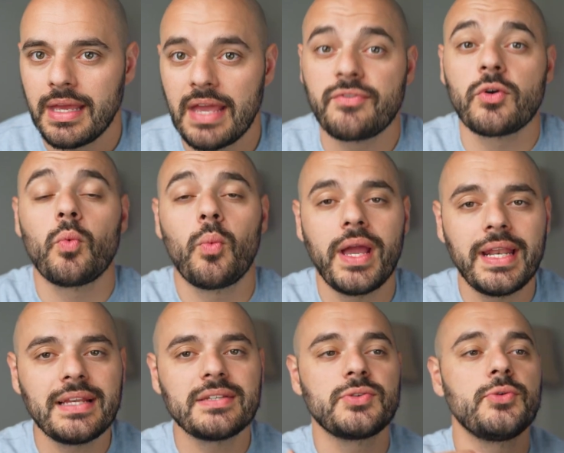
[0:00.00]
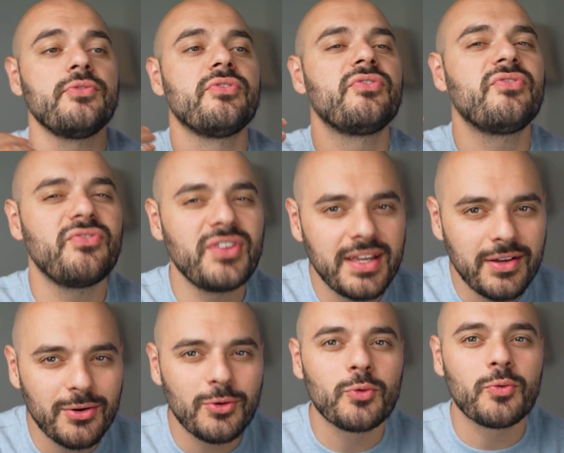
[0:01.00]
If you're waiting to
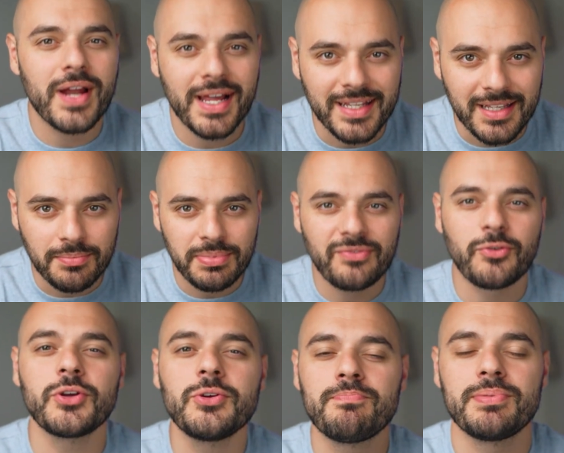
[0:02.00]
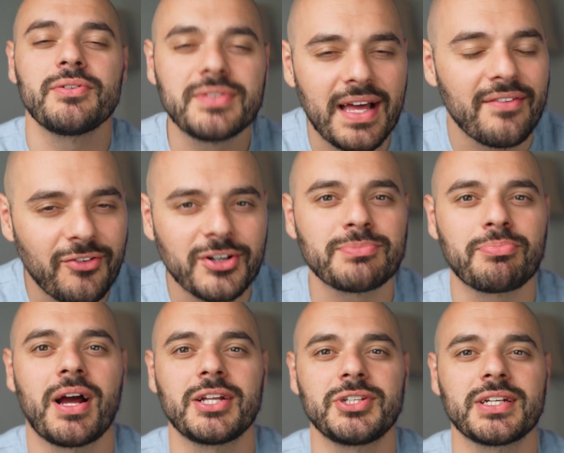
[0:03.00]
feel ready before you build that first
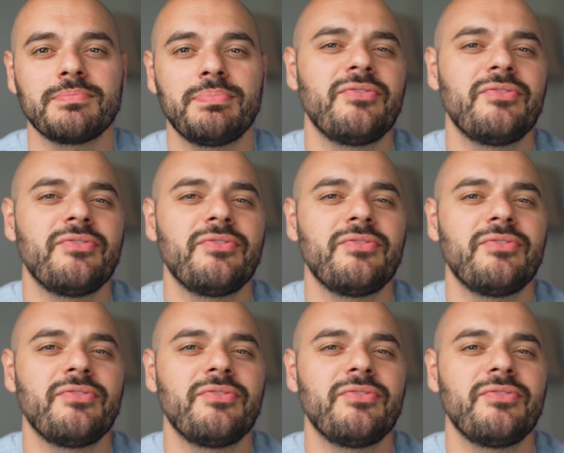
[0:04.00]
project,